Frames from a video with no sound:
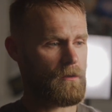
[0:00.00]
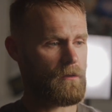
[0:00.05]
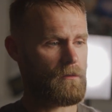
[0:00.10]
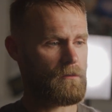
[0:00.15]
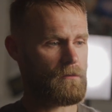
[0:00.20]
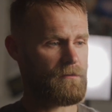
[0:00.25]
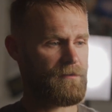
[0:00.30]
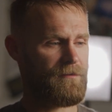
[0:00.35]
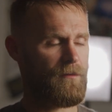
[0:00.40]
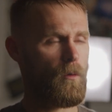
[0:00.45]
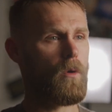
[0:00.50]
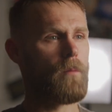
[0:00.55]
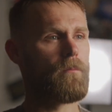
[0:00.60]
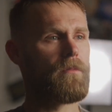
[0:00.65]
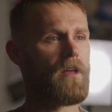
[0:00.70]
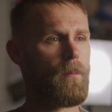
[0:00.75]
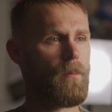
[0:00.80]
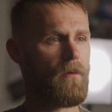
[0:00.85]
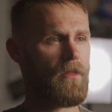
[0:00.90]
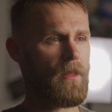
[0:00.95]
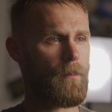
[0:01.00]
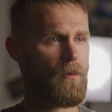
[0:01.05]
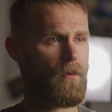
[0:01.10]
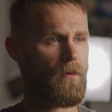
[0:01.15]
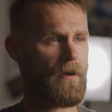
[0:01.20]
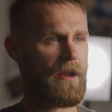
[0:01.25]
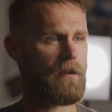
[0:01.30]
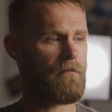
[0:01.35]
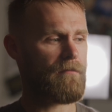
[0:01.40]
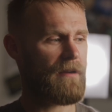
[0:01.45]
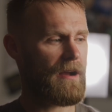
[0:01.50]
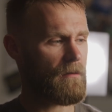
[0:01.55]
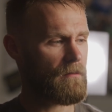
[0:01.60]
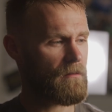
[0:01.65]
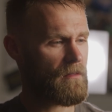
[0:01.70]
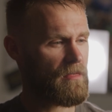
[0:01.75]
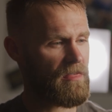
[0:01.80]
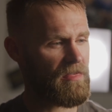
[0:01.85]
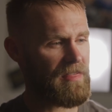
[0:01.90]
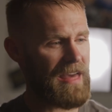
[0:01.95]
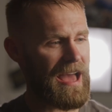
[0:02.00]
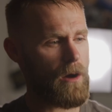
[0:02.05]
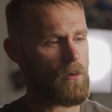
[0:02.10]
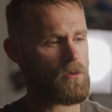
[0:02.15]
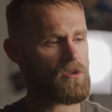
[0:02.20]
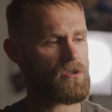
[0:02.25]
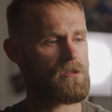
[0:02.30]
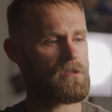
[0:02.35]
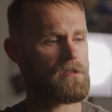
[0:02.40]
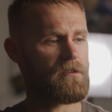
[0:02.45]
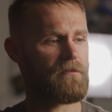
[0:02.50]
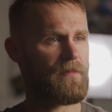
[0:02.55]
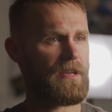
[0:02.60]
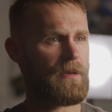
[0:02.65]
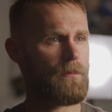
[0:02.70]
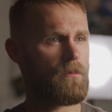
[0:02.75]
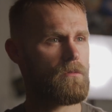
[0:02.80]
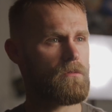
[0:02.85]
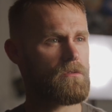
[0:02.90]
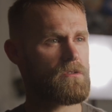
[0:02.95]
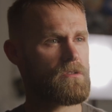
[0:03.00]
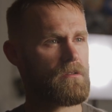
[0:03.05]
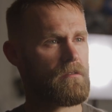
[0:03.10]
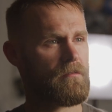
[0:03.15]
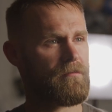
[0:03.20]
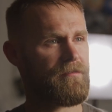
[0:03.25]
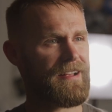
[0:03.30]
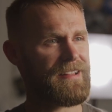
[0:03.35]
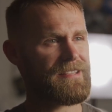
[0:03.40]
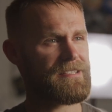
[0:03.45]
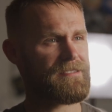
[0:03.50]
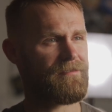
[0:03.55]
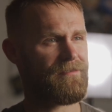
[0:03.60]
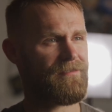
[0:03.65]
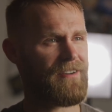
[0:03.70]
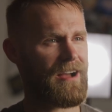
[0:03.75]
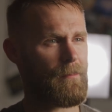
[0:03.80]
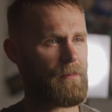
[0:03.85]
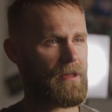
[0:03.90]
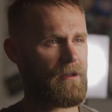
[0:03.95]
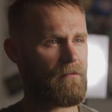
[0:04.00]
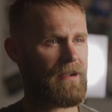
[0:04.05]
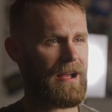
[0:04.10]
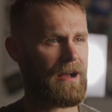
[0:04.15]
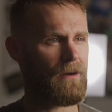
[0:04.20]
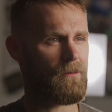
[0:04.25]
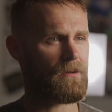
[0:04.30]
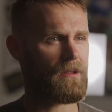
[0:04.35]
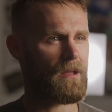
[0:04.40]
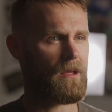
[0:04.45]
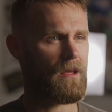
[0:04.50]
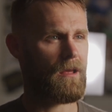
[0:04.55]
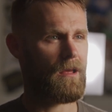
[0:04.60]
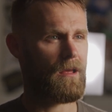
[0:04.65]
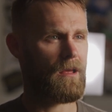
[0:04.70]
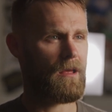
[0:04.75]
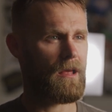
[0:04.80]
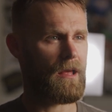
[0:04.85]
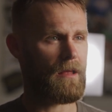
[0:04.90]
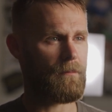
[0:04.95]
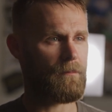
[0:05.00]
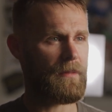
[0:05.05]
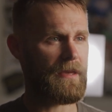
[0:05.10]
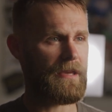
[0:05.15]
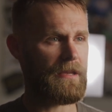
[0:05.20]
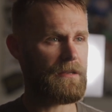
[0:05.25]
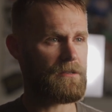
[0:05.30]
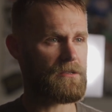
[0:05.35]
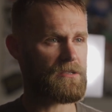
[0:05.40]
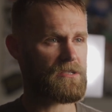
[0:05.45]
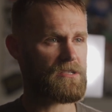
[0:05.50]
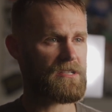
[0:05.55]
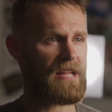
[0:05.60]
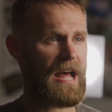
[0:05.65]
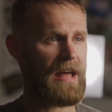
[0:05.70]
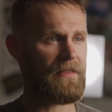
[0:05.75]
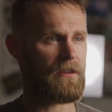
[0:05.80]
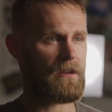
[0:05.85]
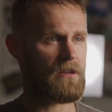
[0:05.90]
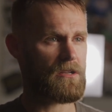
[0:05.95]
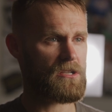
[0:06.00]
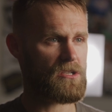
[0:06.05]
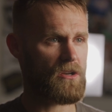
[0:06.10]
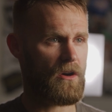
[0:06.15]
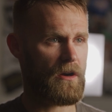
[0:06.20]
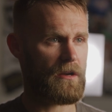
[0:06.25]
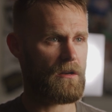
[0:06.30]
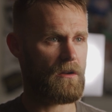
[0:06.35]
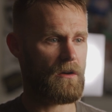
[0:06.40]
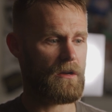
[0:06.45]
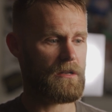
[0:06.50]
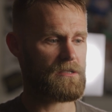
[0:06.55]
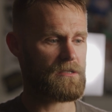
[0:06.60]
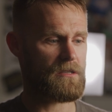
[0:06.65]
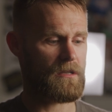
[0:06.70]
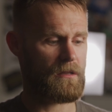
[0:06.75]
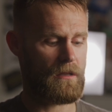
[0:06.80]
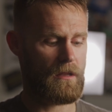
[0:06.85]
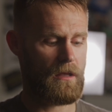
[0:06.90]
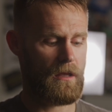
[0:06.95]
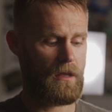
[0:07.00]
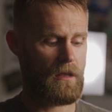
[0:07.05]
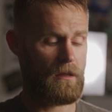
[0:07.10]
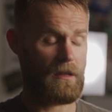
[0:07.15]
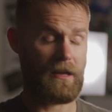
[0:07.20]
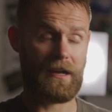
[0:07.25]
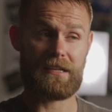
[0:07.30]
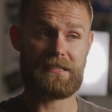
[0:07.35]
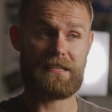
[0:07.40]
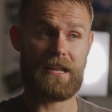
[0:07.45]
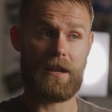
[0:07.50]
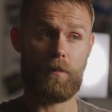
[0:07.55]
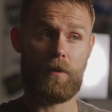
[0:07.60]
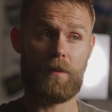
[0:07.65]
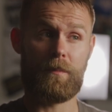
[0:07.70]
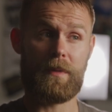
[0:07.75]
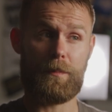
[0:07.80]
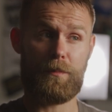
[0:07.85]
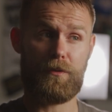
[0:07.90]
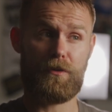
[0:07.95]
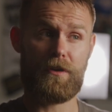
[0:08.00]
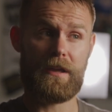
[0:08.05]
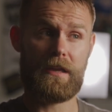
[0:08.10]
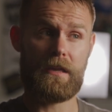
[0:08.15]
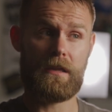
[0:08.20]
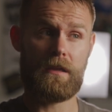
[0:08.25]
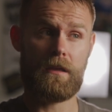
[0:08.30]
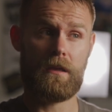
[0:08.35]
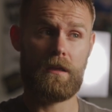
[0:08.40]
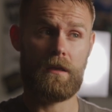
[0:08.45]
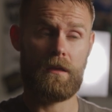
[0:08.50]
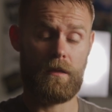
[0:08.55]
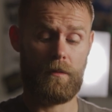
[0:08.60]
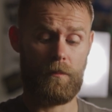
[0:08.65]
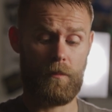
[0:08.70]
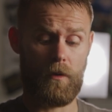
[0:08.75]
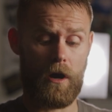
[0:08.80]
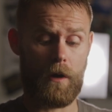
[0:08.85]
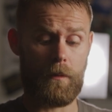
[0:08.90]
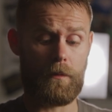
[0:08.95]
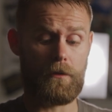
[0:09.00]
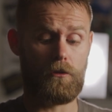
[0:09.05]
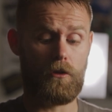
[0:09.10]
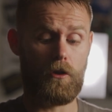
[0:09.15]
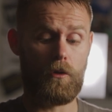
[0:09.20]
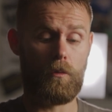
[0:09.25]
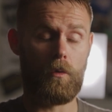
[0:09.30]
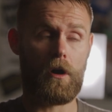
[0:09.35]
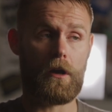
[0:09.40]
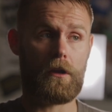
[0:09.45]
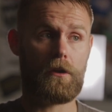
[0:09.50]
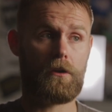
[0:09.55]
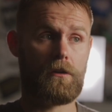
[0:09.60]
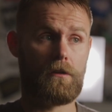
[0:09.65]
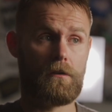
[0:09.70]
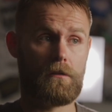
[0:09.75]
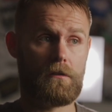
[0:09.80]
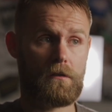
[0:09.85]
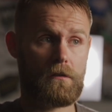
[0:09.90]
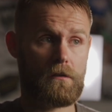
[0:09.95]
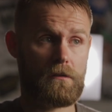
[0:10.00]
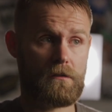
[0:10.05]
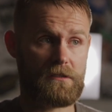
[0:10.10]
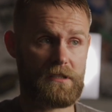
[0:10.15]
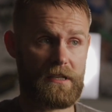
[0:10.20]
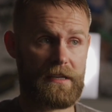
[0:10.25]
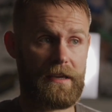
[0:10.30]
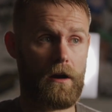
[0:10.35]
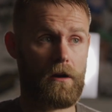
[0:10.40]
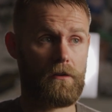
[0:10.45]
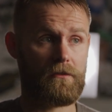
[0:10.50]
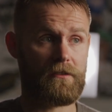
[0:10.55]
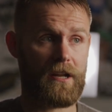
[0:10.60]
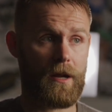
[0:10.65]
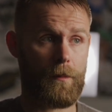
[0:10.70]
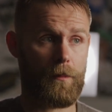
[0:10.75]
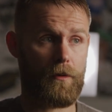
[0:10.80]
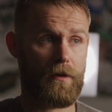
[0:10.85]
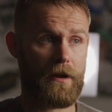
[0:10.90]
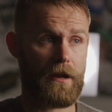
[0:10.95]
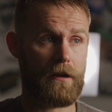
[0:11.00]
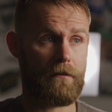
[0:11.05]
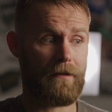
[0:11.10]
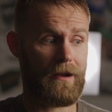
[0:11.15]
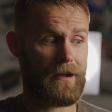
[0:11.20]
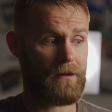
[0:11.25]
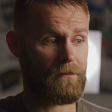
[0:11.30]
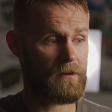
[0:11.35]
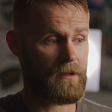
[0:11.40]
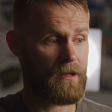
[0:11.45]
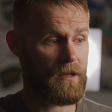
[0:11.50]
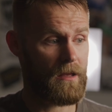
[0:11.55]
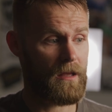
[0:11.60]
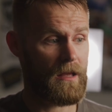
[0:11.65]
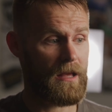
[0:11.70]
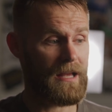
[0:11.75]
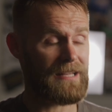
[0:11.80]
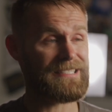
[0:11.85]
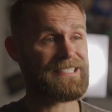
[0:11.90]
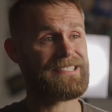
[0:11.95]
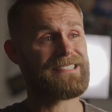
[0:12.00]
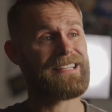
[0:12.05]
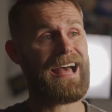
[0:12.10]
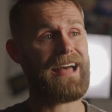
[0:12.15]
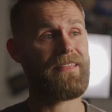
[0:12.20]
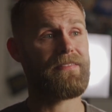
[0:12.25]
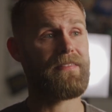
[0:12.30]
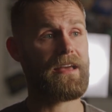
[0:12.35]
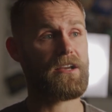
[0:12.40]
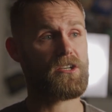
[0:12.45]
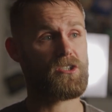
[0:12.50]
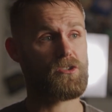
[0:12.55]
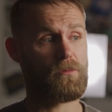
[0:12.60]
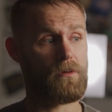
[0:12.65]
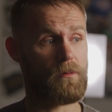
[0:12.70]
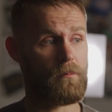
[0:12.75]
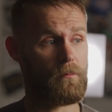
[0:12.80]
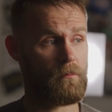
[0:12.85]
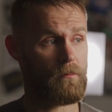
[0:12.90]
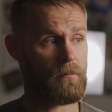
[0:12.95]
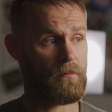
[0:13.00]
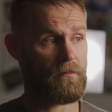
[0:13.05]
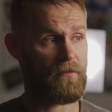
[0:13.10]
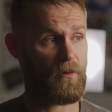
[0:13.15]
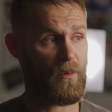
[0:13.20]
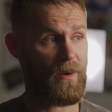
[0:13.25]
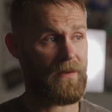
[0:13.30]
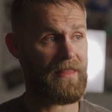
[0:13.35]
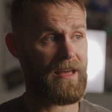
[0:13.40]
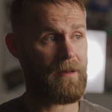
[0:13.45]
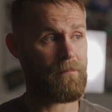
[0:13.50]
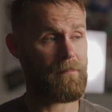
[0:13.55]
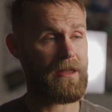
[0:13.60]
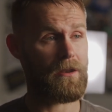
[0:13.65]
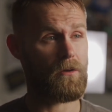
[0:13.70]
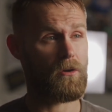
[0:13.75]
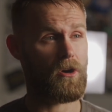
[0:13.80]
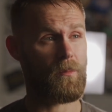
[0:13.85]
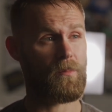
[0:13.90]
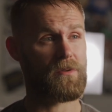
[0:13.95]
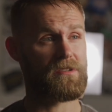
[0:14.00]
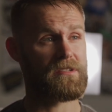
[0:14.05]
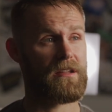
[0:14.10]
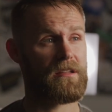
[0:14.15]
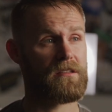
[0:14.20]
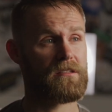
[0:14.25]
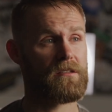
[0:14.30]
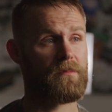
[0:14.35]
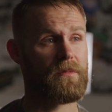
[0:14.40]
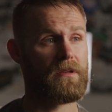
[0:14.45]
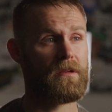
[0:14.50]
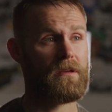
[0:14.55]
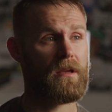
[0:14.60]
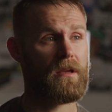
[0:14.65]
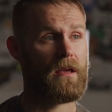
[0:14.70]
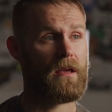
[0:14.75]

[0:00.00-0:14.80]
formed up on the parade ground, thousands of people's friends and family around, and me just standing at the sidelines. And like I said, it wouldn't be pretty, but I would do what I could to get onto that parade ground and stand next to them for when that medal got presented to me.